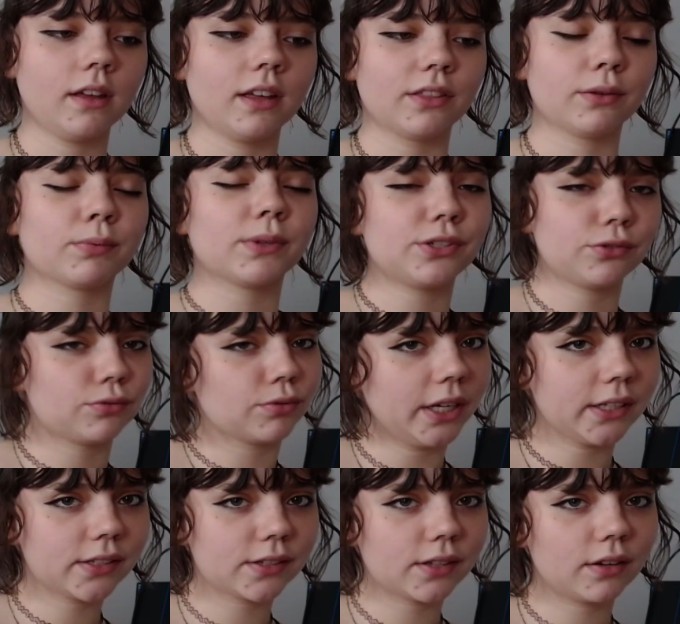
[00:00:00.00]
The
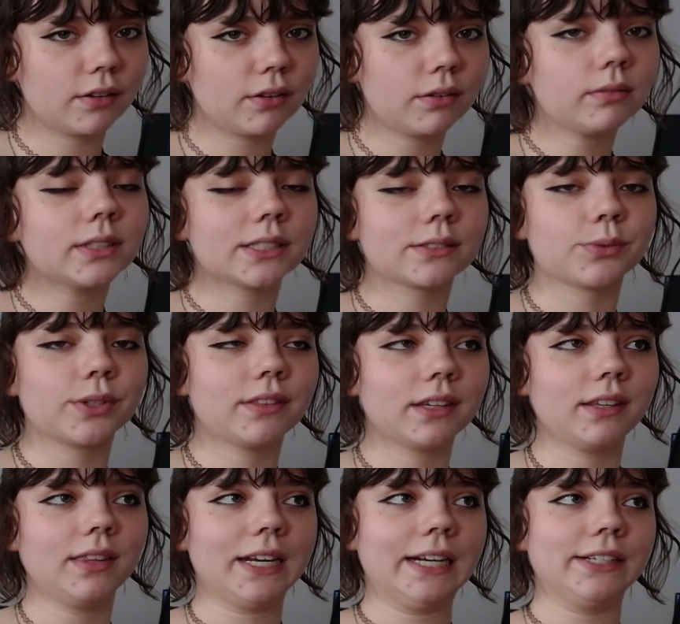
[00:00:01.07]
restraints, though, is one
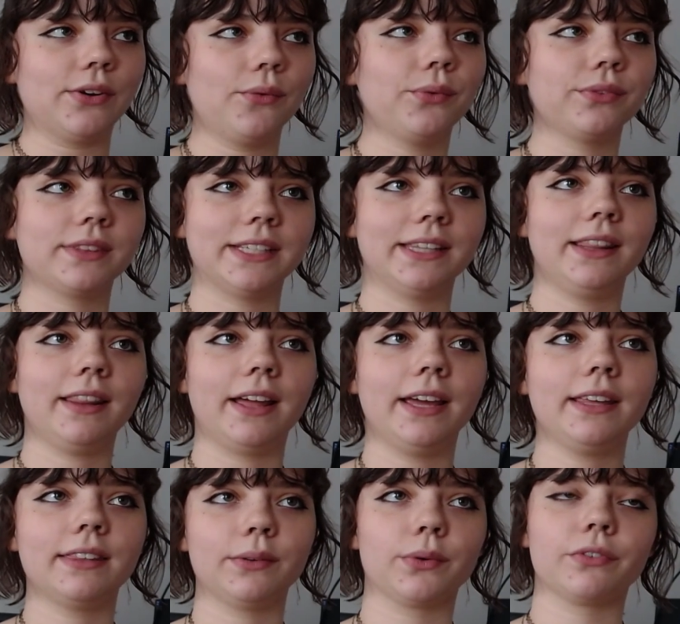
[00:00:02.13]
thing that I didn't
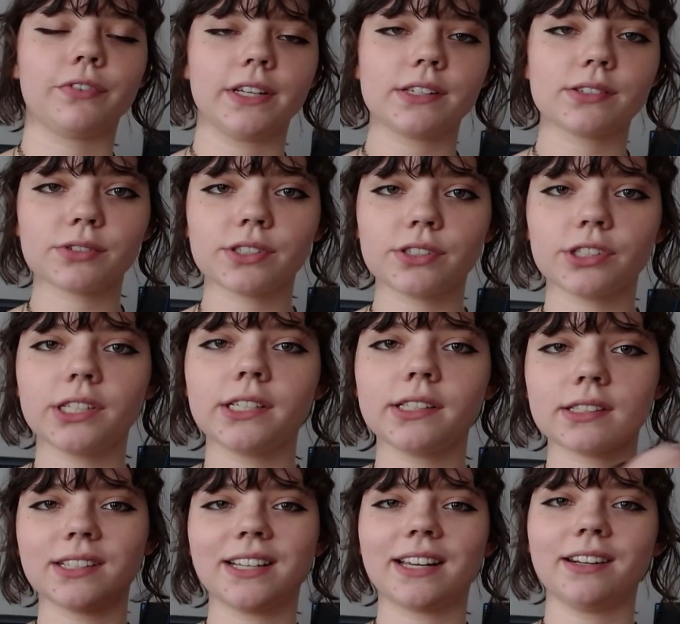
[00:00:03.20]
like. They were vest
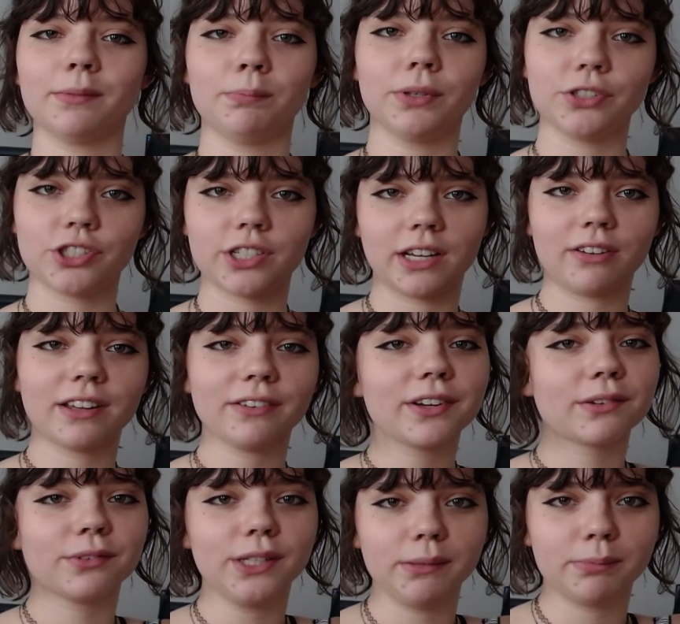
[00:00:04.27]
restraints, and it kind of pushed down. I've
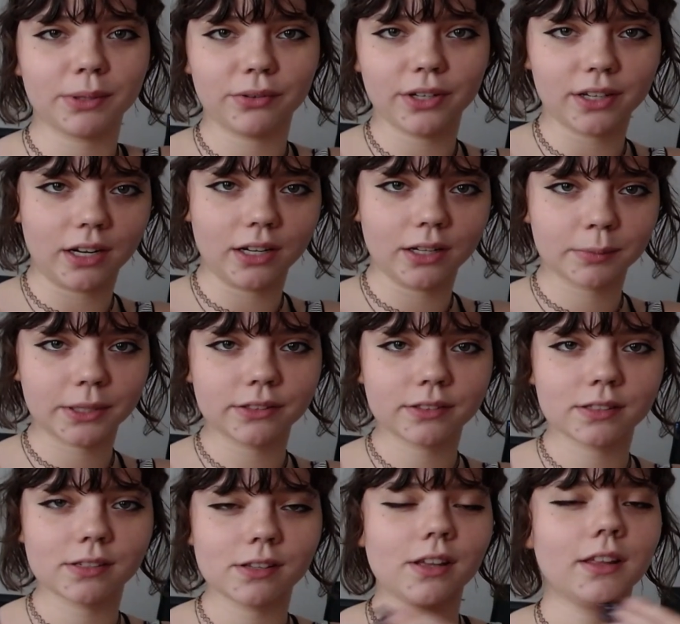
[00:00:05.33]
got really bony
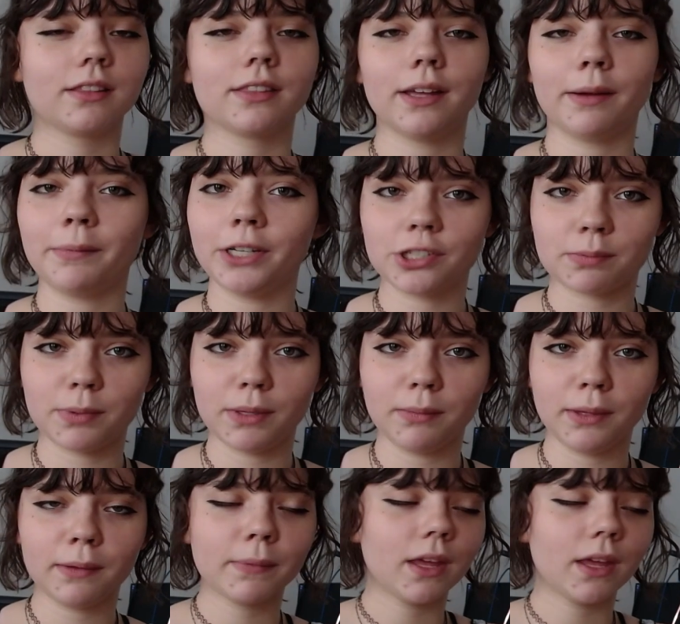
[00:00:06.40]
collarbones. That might just be
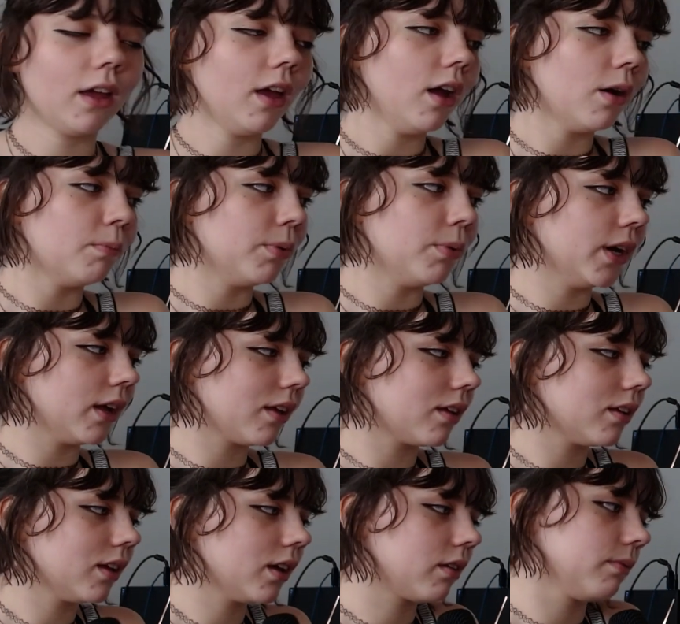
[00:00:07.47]
me. But,
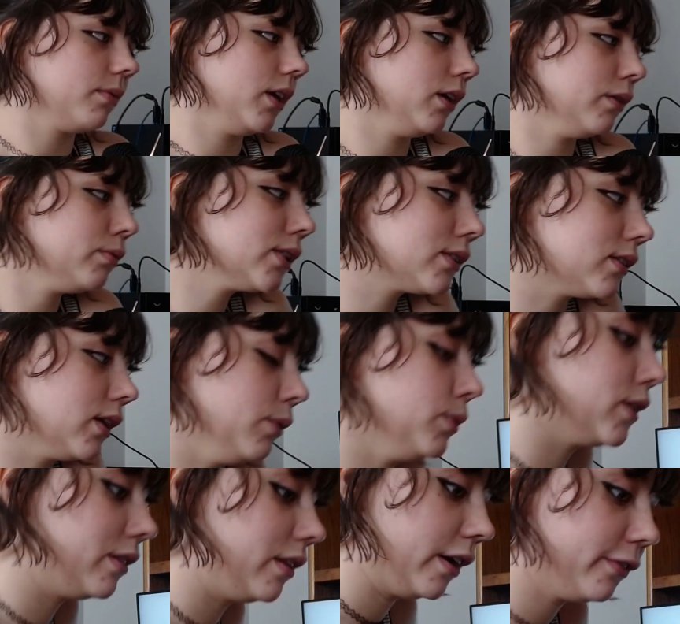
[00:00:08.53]
yeah, it was
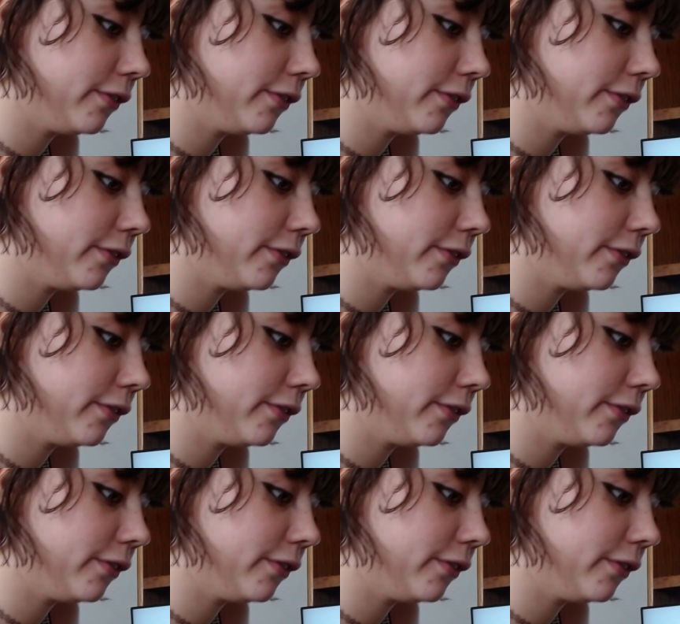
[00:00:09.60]
a lot of